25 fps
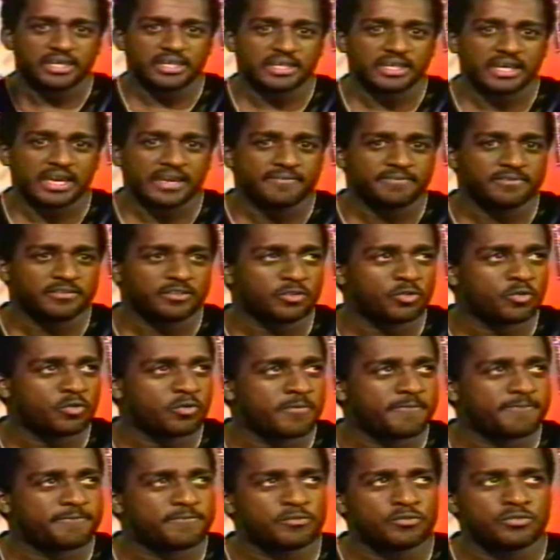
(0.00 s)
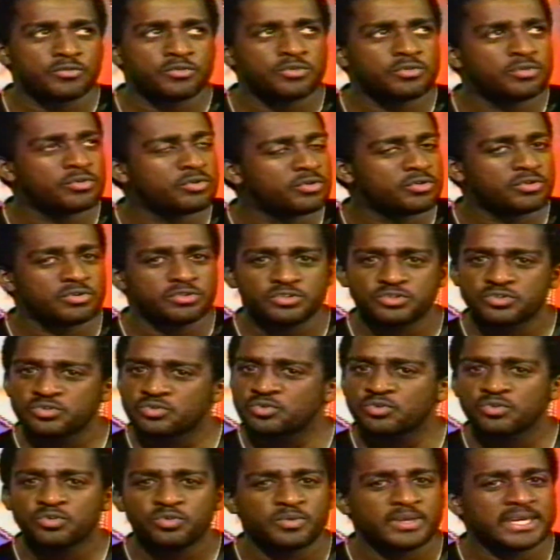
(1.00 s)
got no food
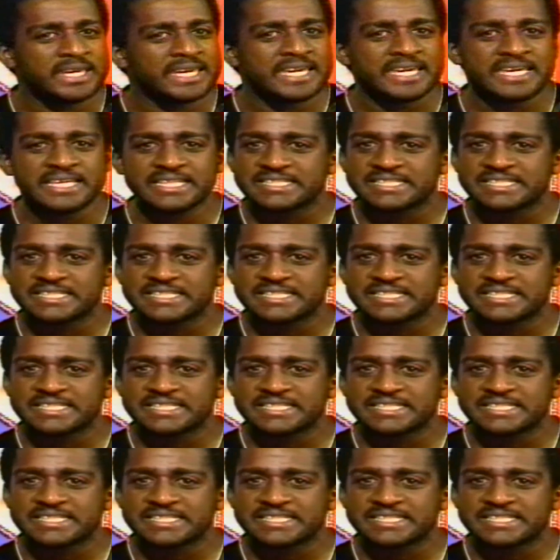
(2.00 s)
to eat.